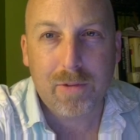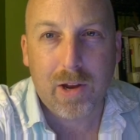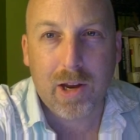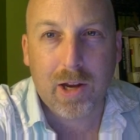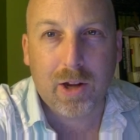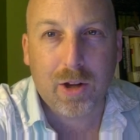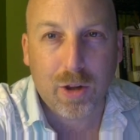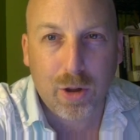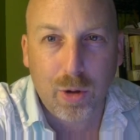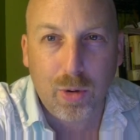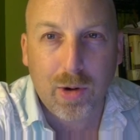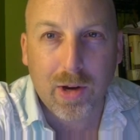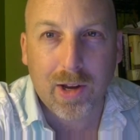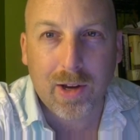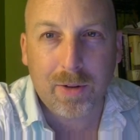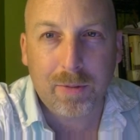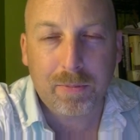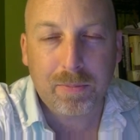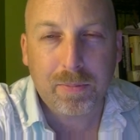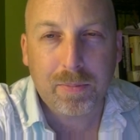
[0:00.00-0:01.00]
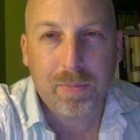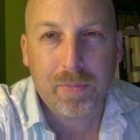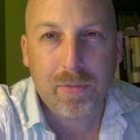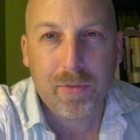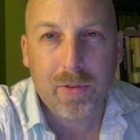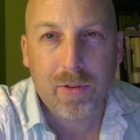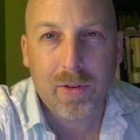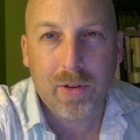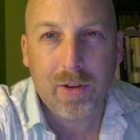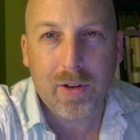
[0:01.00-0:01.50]
including
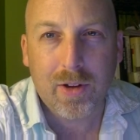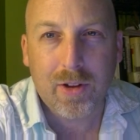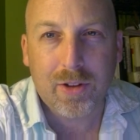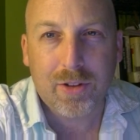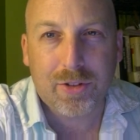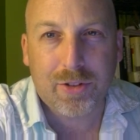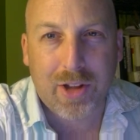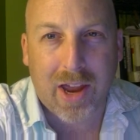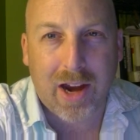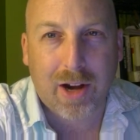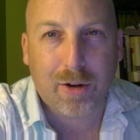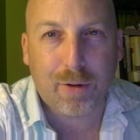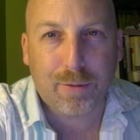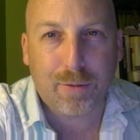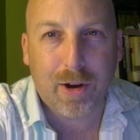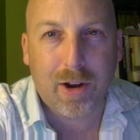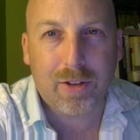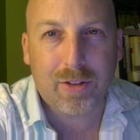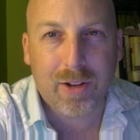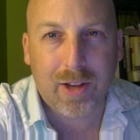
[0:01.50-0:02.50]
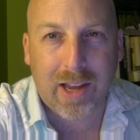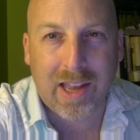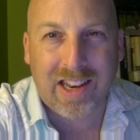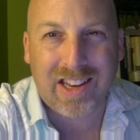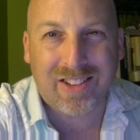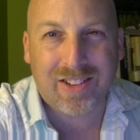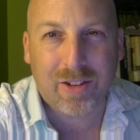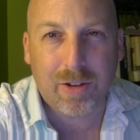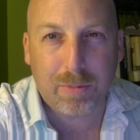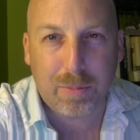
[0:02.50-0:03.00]
sacrificing
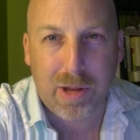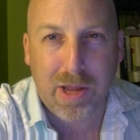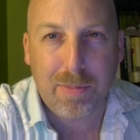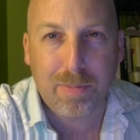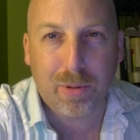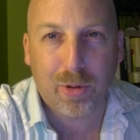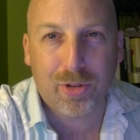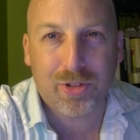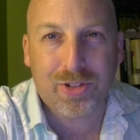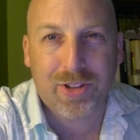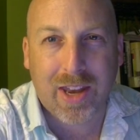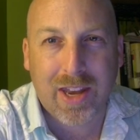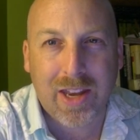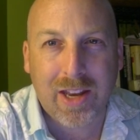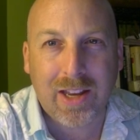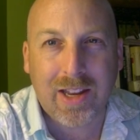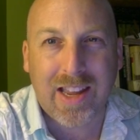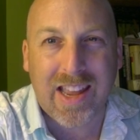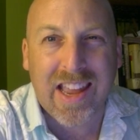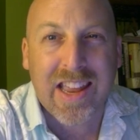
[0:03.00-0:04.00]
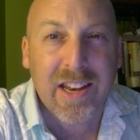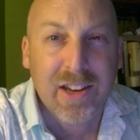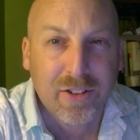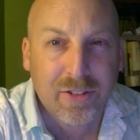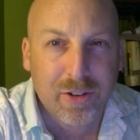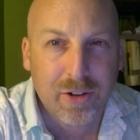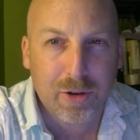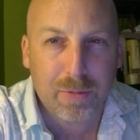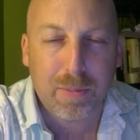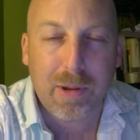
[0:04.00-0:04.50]
innocent people, sending
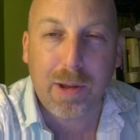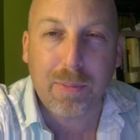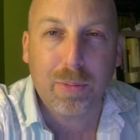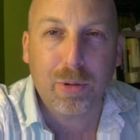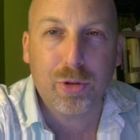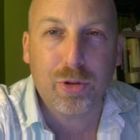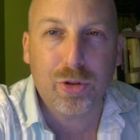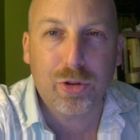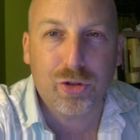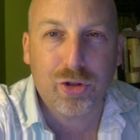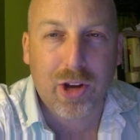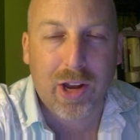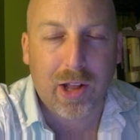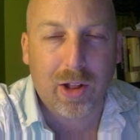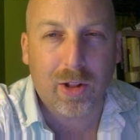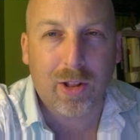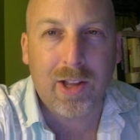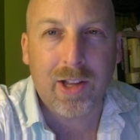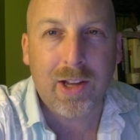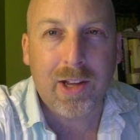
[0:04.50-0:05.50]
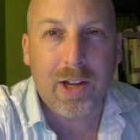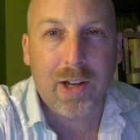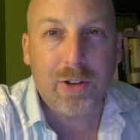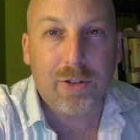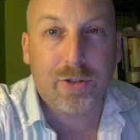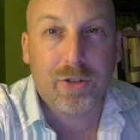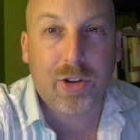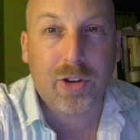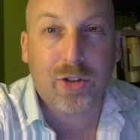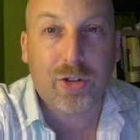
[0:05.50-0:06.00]
innocent people to jail,
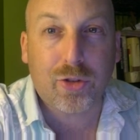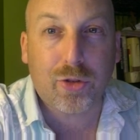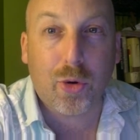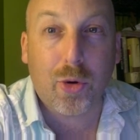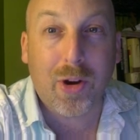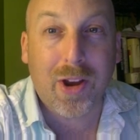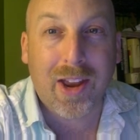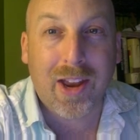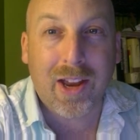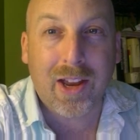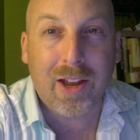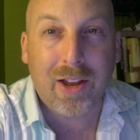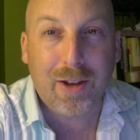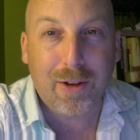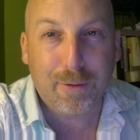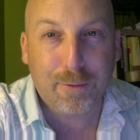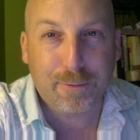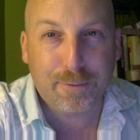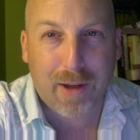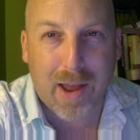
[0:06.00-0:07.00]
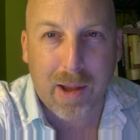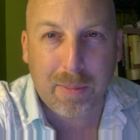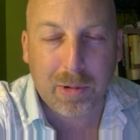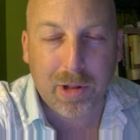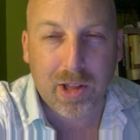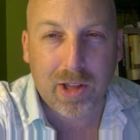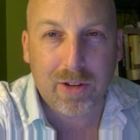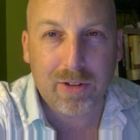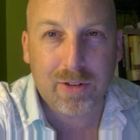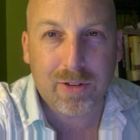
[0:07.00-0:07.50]
destroying
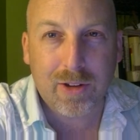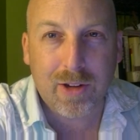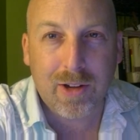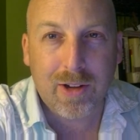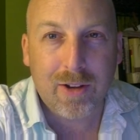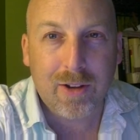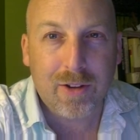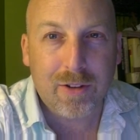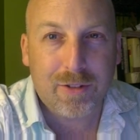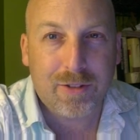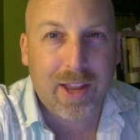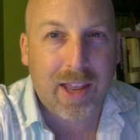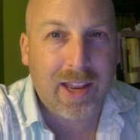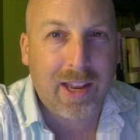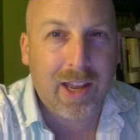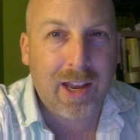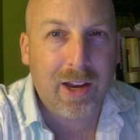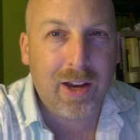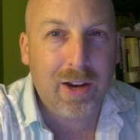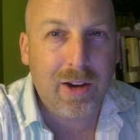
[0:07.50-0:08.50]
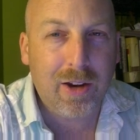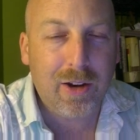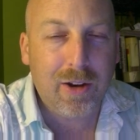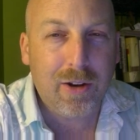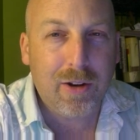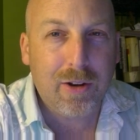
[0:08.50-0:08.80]
families, taking